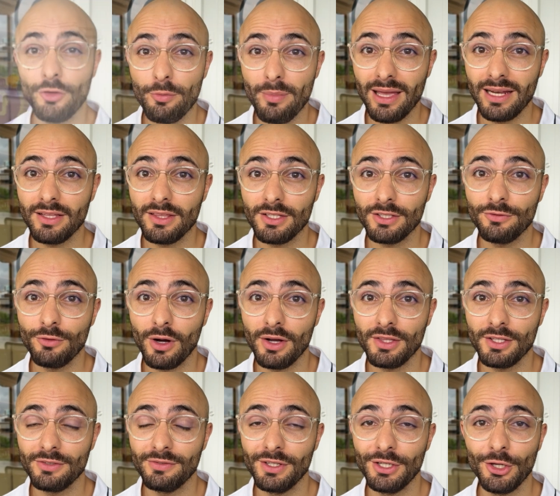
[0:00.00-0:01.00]
made it this far in
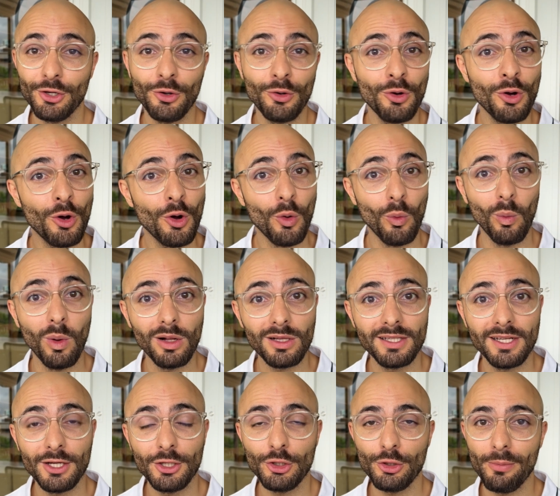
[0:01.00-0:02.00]
this video, well
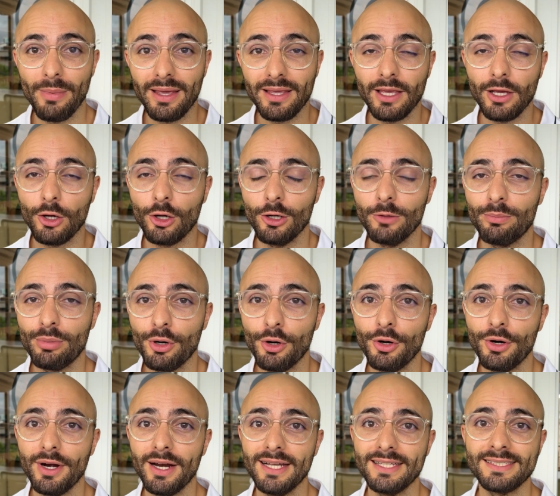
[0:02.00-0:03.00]
done. You're making good
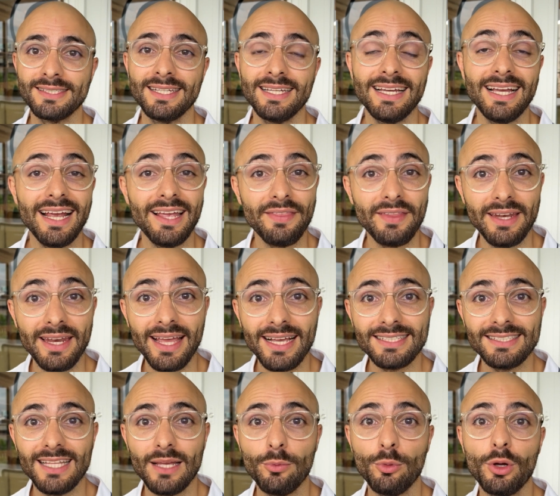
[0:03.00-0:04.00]
progress. In the next
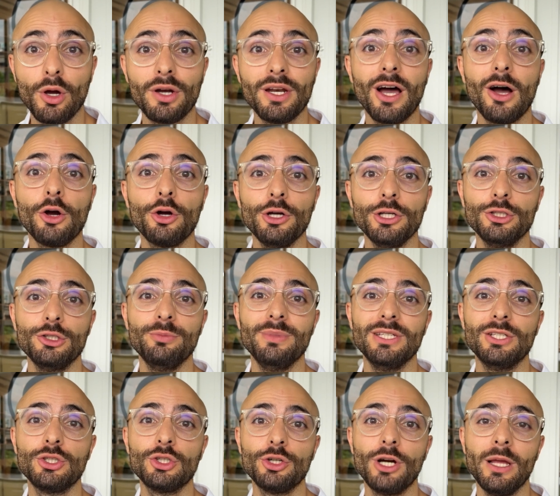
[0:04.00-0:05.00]
step, we are now going to be
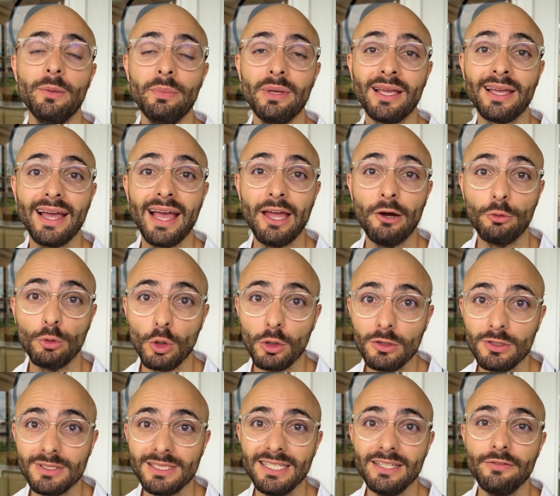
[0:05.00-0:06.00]
scraping a
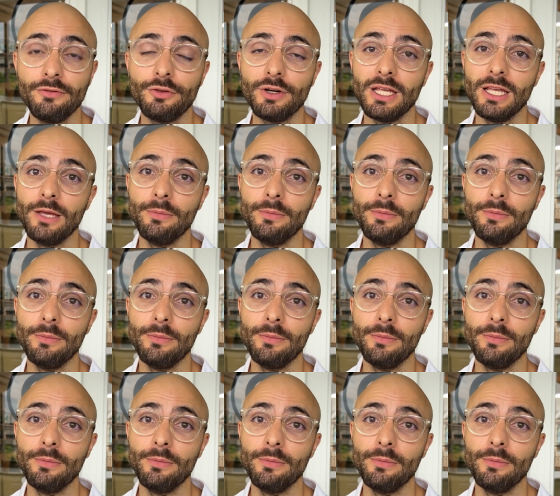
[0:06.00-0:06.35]
royalty-free